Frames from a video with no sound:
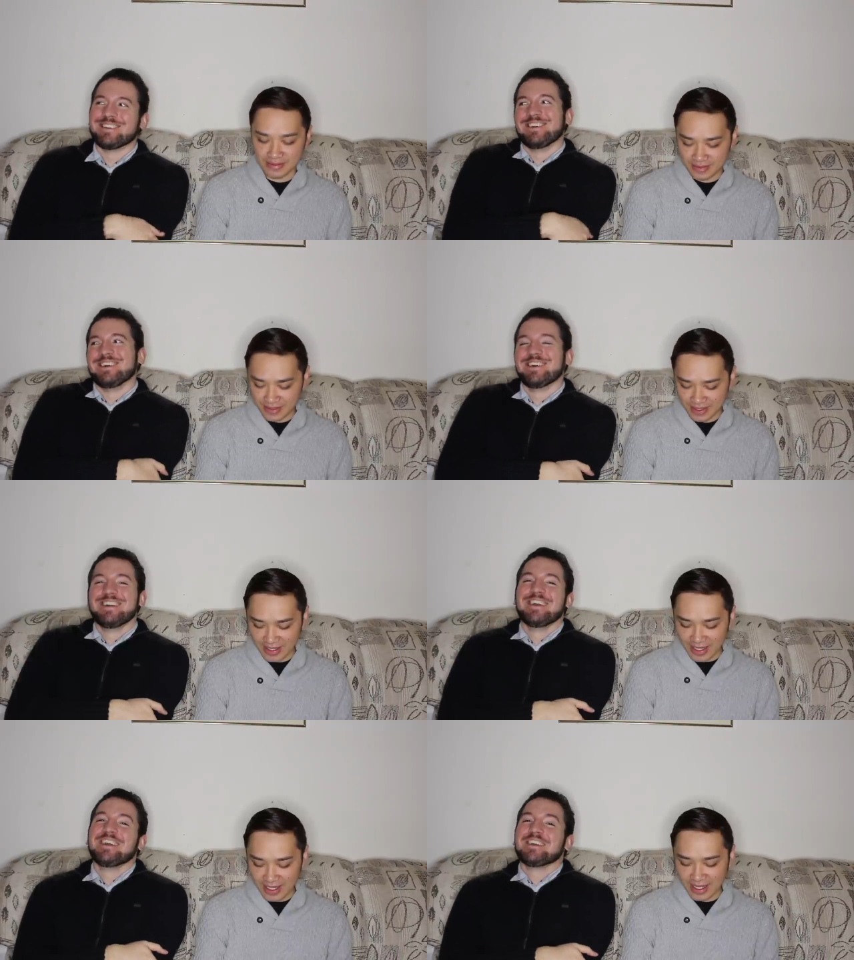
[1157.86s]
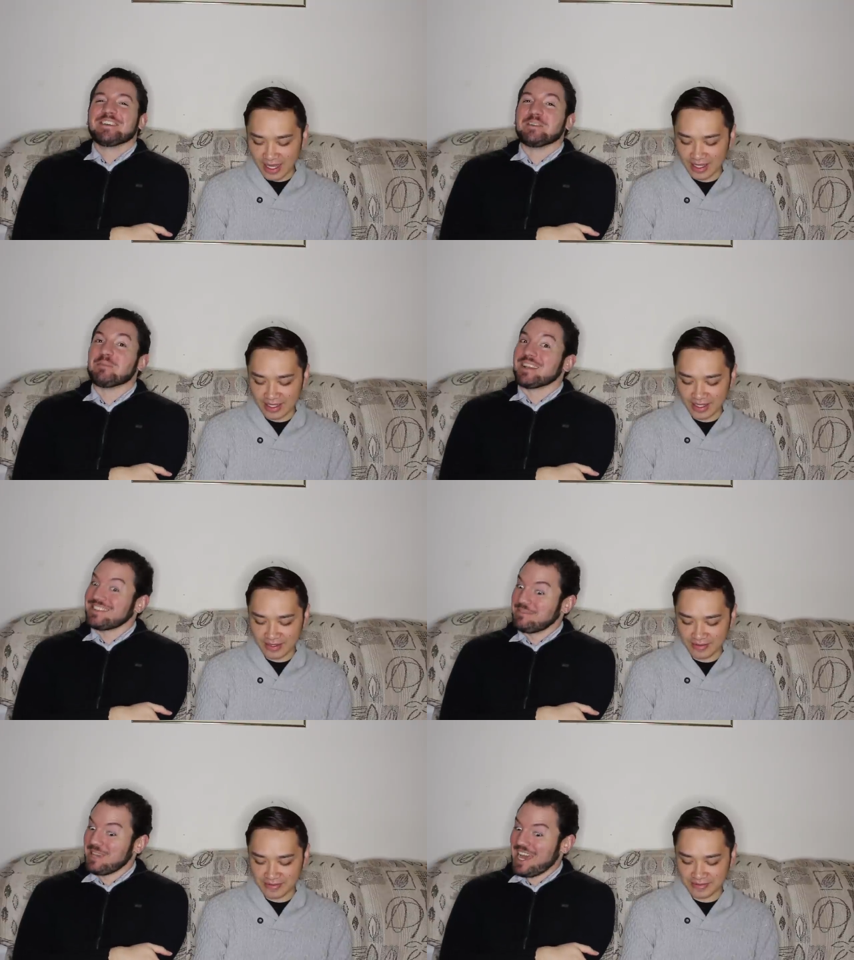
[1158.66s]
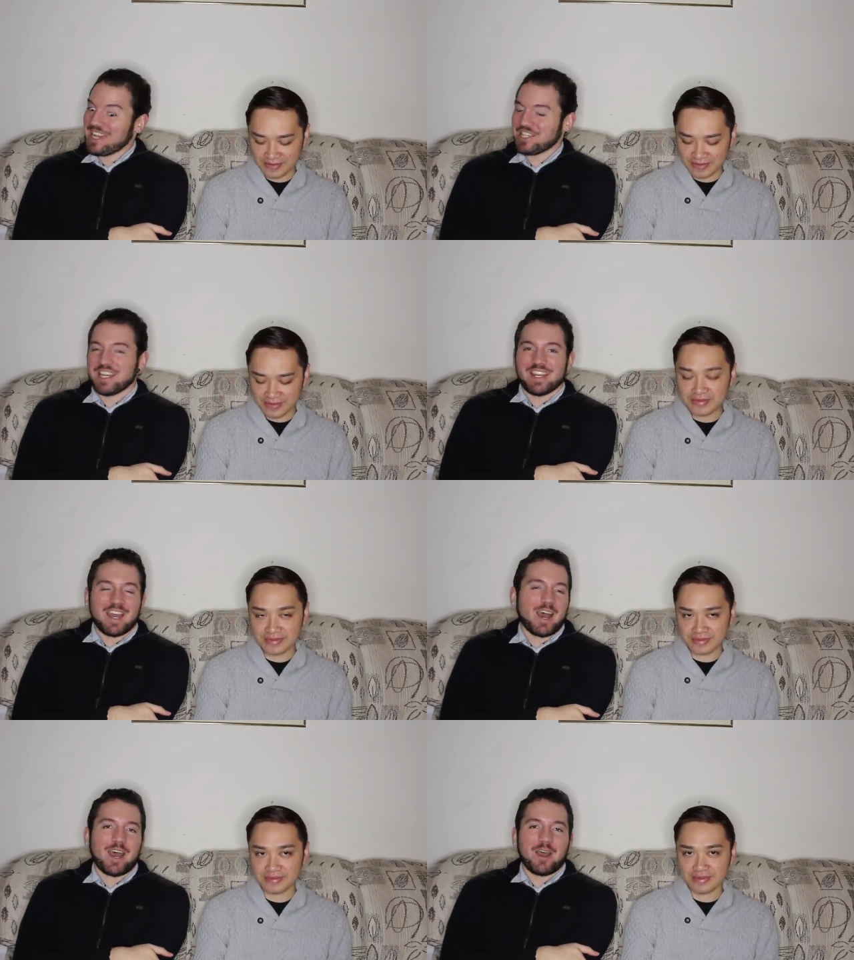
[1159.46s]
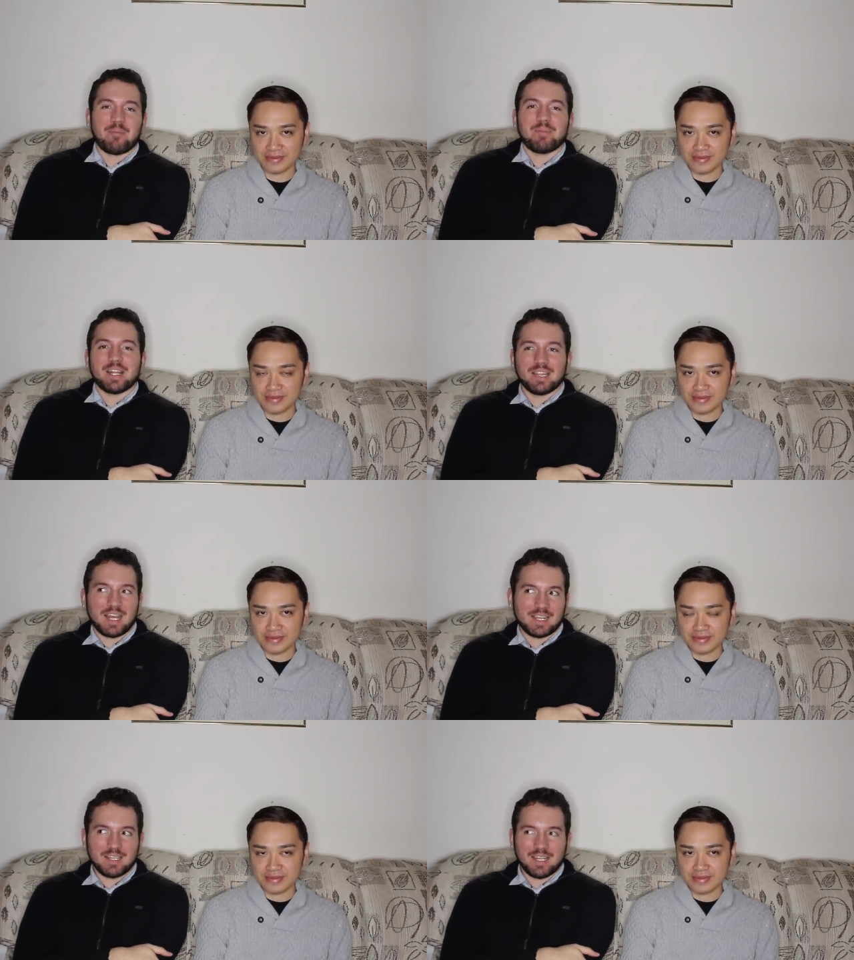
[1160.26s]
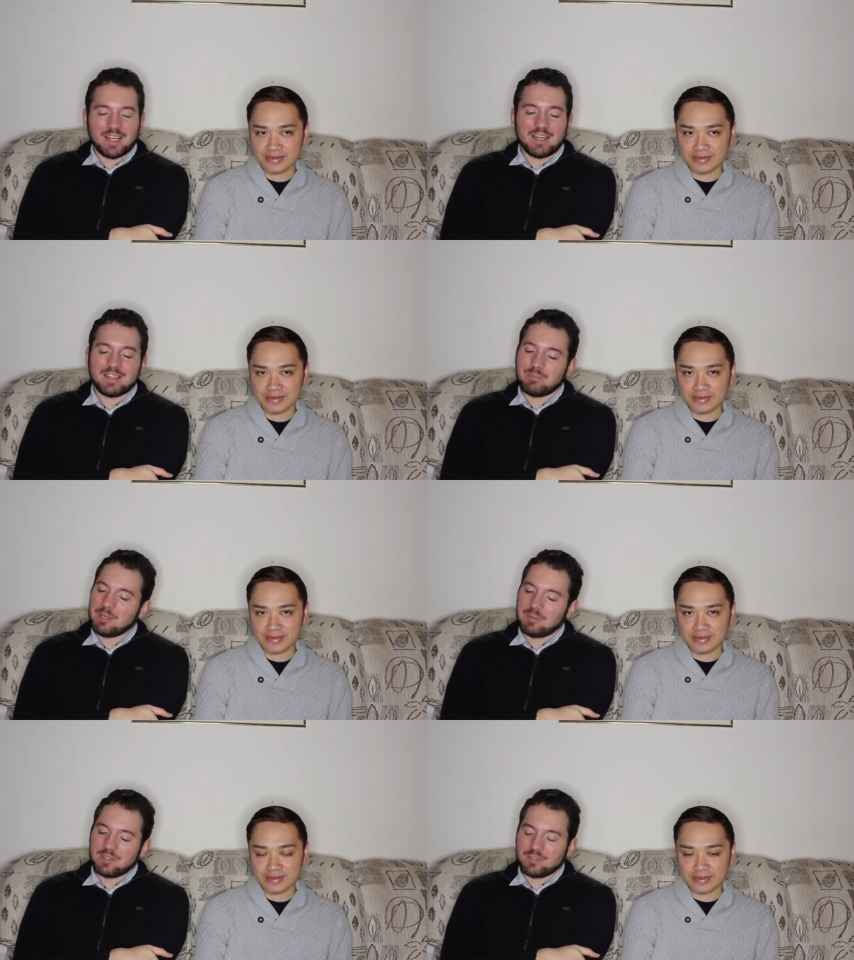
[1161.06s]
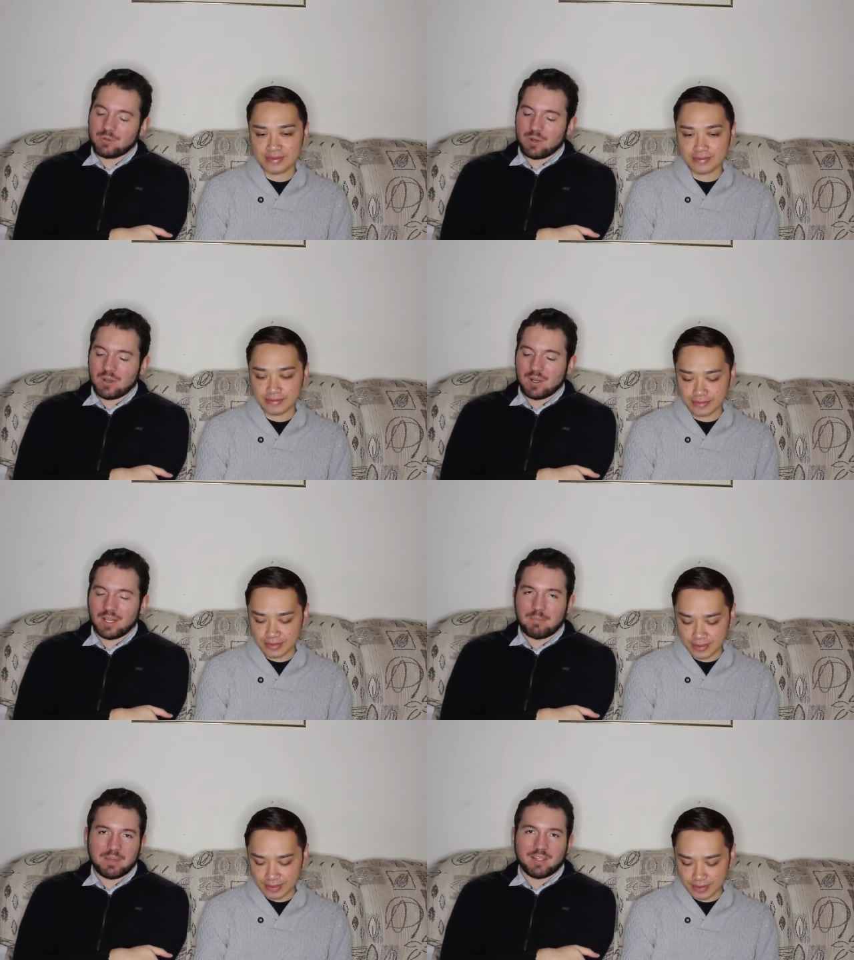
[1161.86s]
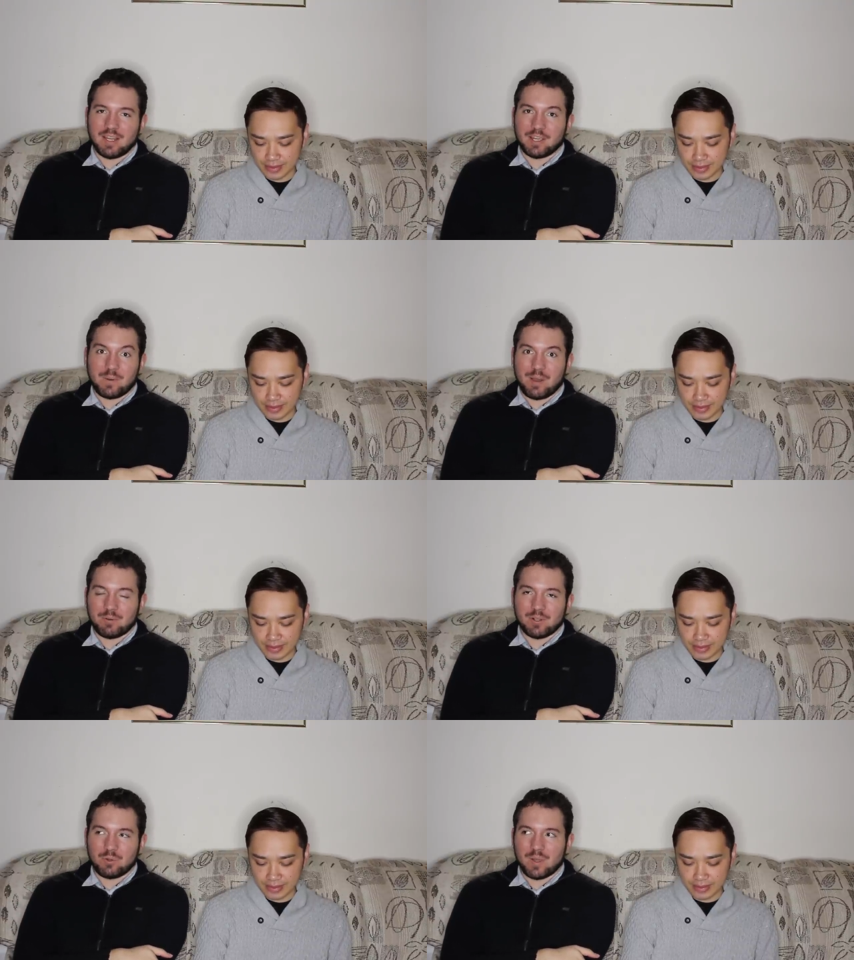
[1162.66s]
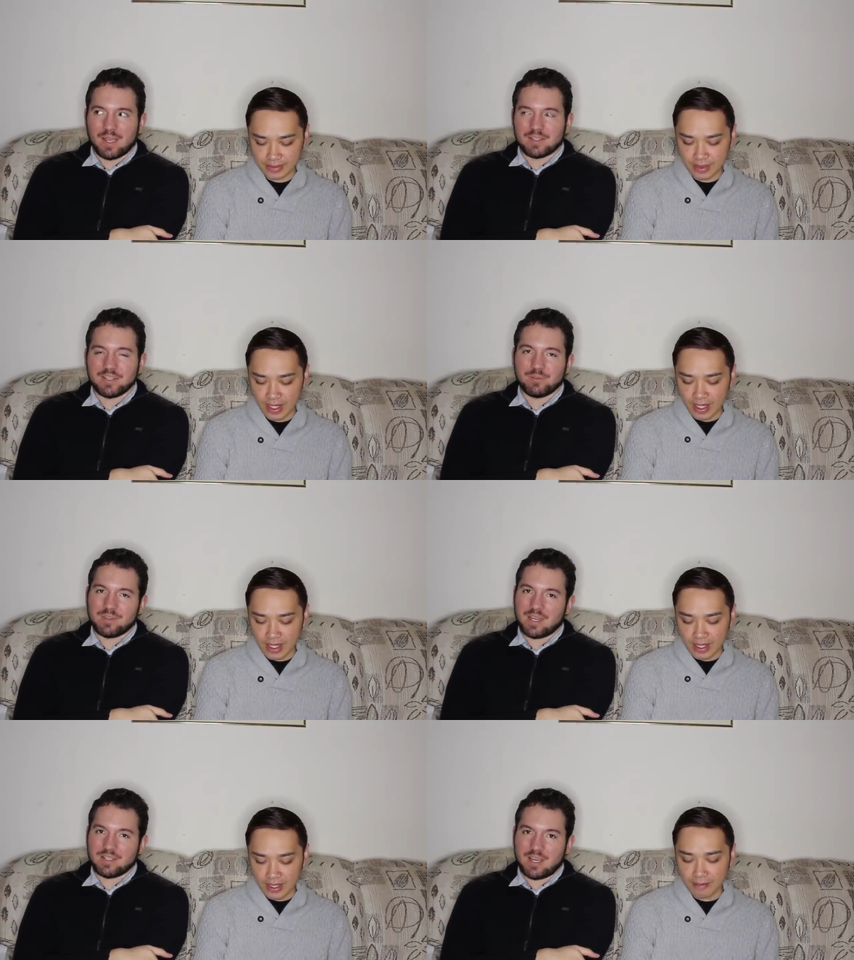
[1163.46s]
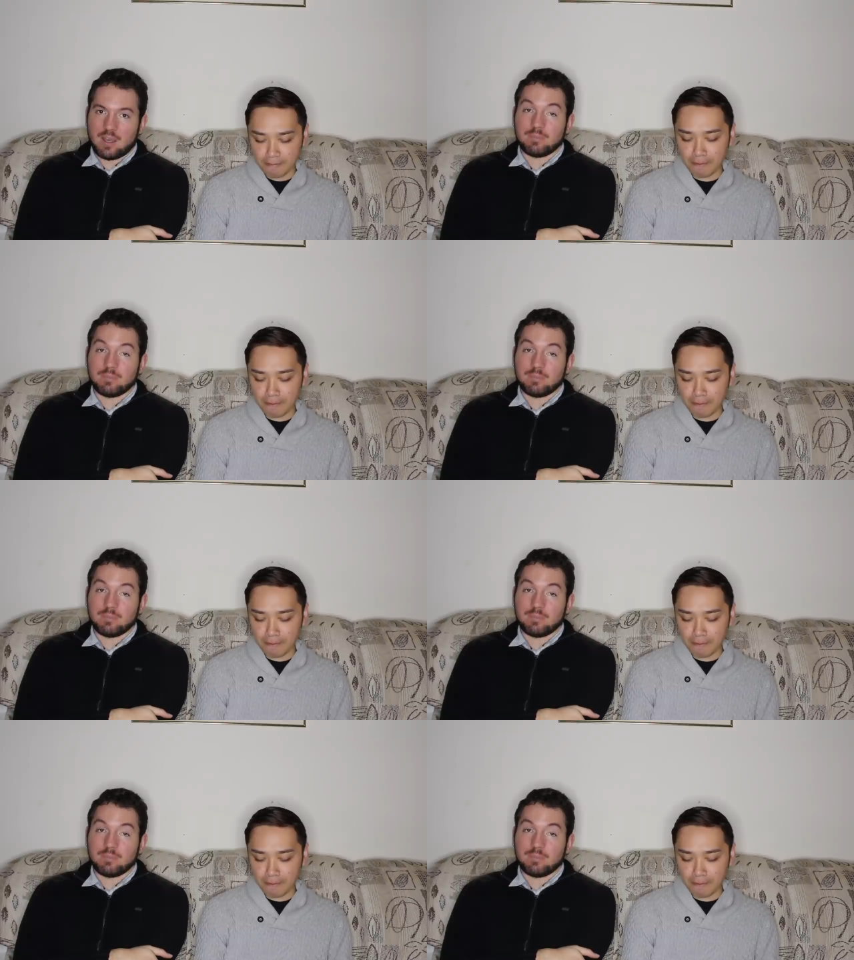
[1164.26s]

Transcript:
Speaker 1: yes. you bring some cash in. Um, luckily, the people at the door let me like go out real quick to use the ATM. Mm -hmm.